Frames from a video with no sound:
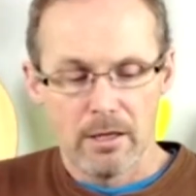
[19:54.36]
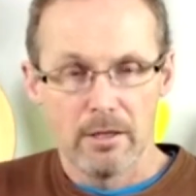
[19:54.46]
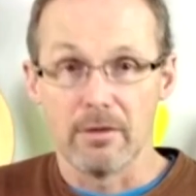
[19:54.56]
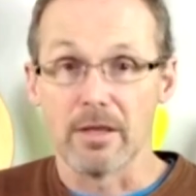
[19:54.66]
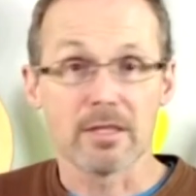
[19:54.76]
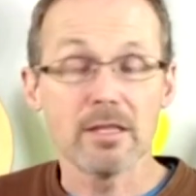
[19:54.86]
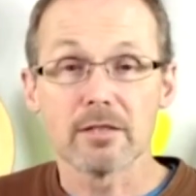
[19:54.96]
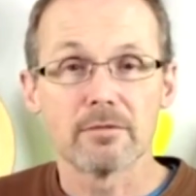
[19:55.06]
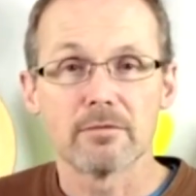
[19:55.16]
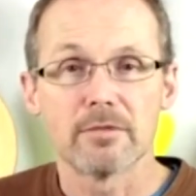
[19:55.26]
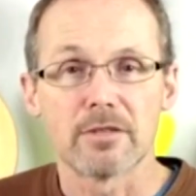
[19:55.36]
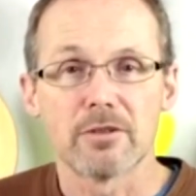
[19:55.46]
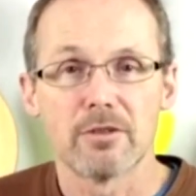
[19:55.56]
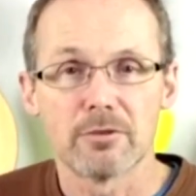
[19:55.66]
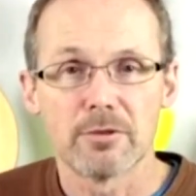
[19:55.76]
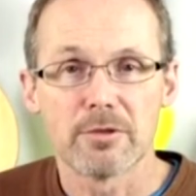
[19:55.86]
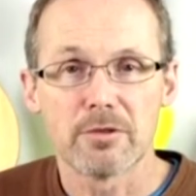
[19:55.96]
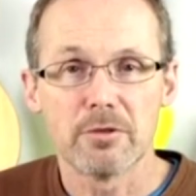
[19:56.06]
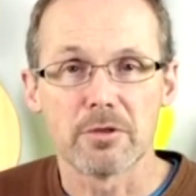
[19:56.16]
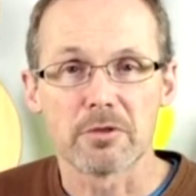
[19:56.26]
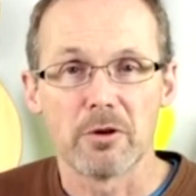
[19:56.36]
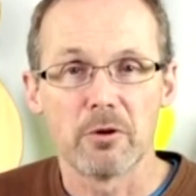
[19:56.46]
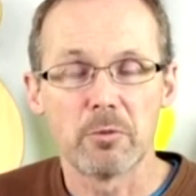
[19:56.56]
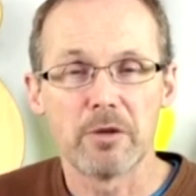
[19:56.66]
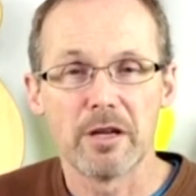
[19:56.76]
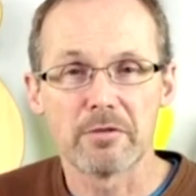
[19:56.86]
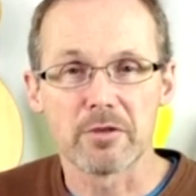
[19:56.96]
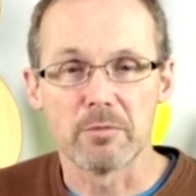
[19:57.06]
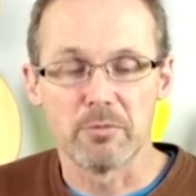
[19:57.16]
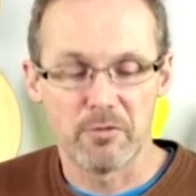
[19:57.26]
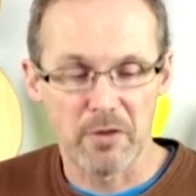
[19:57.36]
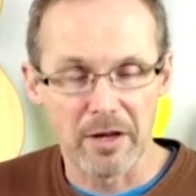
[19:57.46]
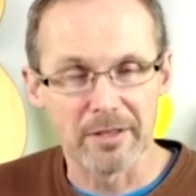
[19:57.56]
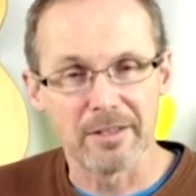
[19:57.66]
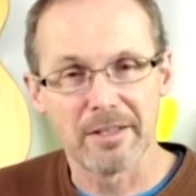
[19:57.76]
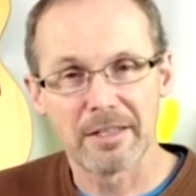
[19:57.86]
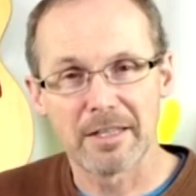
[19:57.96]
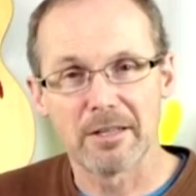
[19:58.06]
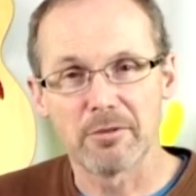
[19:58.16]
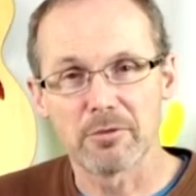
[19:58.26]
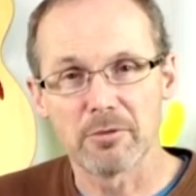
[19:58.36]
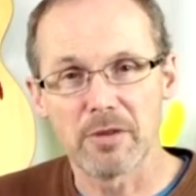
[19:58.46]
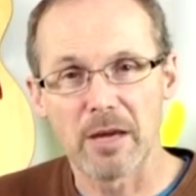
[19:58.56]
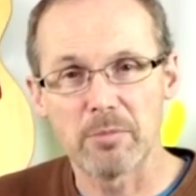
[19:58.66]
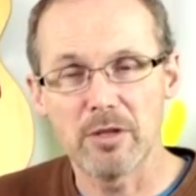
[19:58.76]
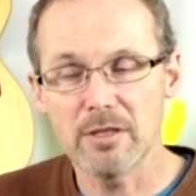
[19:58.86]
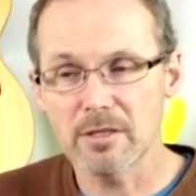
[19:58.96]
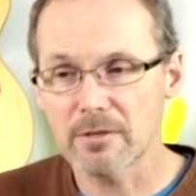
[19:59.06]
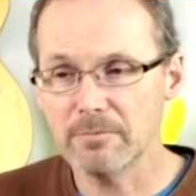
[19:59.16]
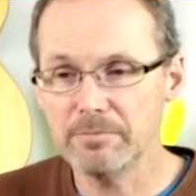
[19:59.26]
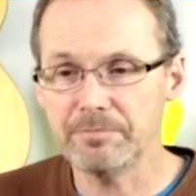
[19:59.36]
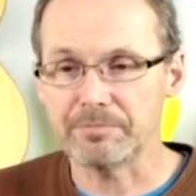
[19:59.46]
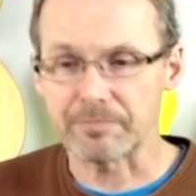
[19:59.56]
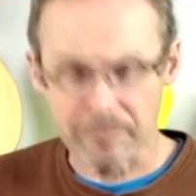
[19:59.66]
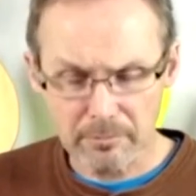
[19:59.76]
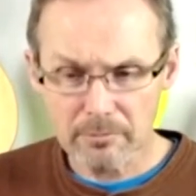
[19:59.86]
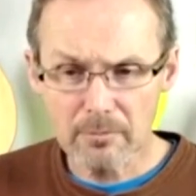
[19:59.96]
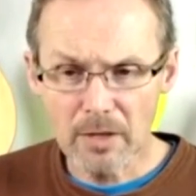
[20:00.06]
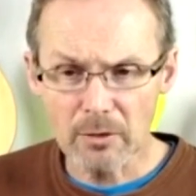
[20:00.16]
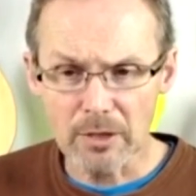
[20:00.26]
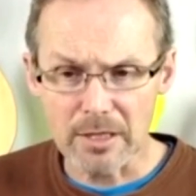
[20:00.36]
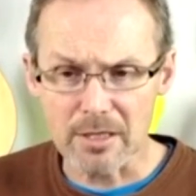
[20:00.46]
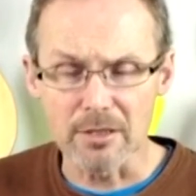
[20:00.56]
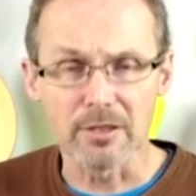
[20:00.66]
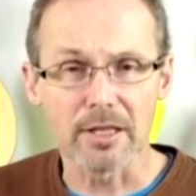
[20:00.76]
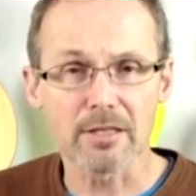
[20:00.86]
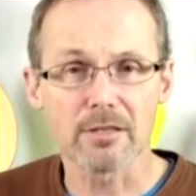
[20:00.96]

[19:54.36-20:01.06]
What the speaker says: And that's it. That's all there is to it. So I hope you have some fun getting through that piece. When I see you next